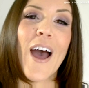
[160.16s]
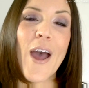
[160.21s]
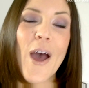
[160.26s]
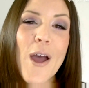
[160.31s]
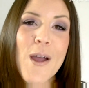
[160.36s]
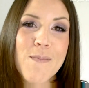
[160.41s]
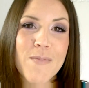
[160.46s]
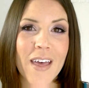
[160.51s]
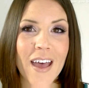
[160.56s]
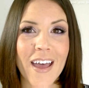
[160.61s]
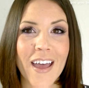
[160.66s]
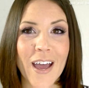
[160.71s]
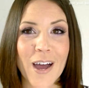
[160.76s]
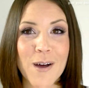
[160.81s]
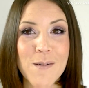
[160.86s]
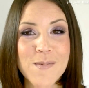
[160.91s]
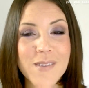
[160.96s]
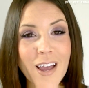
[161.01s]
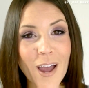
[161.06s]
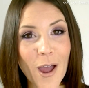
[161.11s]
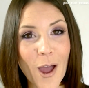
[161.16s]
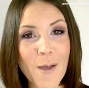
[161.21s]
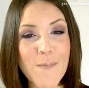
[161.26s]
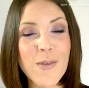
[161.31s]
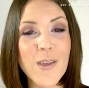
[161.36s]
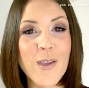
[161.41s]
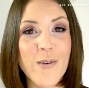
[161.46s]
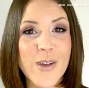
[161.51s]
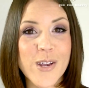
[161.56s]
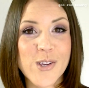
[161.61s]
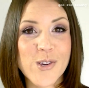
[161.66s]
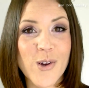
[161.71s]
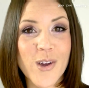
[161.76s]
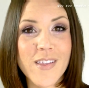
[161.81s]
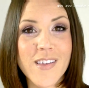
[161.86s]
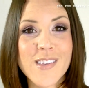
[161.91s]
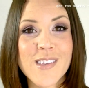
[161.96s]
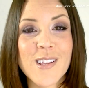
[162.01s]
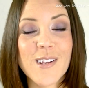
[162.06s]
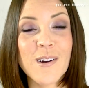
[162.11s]
I hope that helps. I hope that you enjoy
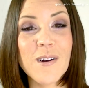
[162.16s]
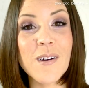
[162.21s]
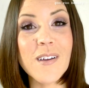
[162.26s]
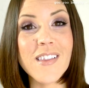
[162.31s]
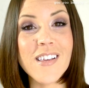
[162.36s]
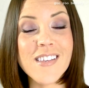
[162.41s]
this look.